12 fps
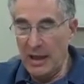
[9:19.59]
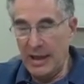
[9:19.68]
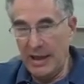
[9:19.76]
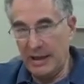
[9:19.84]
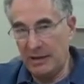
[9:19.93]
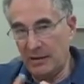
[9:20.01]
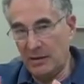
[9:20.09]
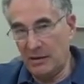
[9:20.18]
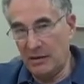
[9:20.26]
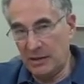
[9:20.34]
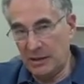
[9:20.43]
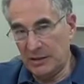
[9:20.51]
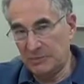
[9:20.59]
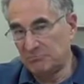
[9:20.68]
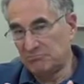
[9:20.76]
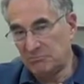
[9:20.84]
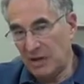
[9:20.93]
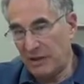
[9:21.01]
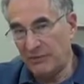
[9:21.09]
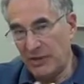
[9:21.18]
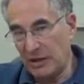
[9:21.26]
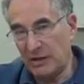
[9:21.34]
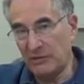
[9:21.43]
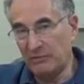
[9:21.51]
And I
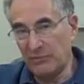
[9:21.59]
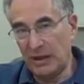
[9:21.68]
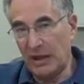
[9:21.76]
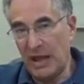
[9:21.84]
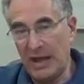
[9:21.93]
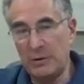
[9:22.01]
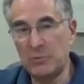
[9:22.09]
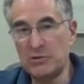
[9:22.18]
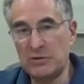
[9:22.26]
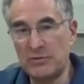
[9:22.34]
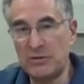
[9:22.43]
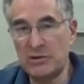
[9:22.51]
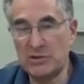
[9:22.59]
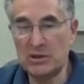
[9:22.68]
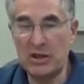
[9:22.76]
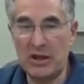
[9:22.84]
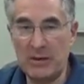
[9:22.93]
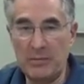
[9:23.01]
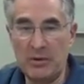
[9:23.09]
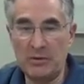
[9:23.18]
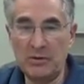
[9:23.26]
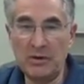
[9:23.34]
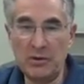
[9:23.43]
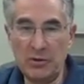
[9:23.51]
think the language of the
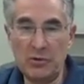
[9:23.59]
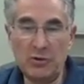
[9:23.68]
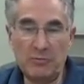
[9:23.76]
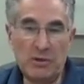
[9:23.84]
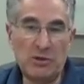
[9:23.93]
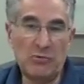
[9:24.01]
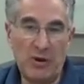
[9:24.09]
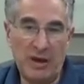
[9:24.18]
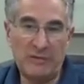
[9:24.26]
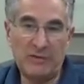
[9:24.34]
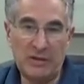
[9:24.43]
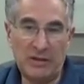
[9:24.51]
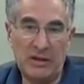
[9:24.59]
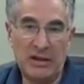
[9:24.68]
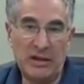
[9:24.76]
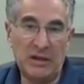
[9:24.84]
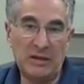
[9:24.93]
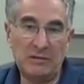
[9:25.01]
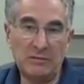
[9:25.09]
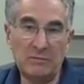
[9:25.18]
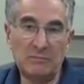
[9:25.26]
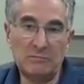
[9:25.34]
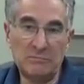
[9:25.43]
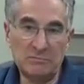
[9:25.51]
disclaimer could be drafted in
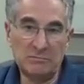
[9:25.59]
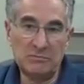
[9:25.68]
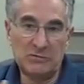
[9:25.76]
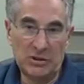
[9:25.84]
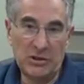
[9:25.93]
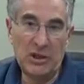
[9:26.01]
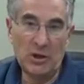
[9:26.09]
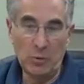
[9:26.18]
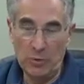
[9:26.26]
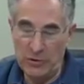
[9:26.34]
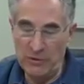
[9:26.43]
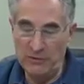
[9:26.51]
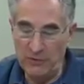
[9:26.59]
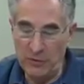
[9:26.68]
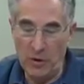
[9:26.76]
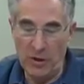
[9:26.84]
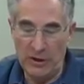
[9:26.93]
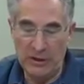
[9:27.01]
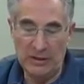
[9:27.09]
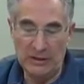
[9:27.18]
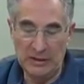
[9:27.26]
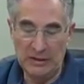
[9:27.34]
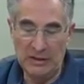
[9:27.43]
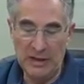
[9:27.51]
to deal with the Florida
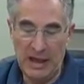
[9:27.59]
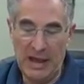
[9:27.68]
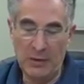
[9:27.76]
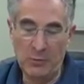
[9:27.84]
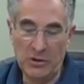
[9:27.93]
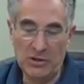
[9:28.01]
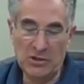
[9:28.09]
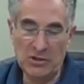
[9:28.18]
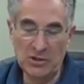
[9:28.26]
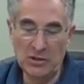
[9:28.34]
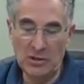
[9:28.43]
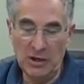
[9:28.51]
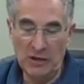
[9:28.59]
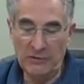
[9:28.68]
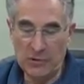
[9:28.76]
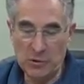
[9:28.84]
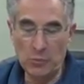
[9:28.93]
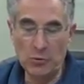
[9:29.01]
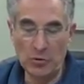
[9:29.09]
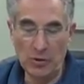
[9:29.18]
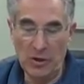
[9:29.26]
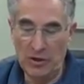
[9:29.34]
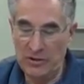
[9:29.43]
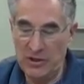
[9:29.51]
language of its
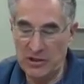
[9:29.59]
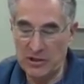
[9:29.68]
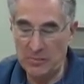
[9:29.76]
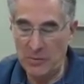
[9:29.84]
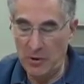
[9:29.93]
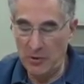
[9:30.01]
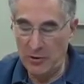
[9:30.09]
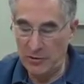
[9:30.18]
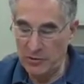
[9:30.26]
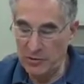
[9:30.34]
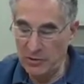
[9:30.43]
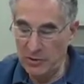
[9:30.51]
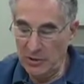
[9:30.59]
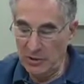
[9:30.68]
rule on testimonials.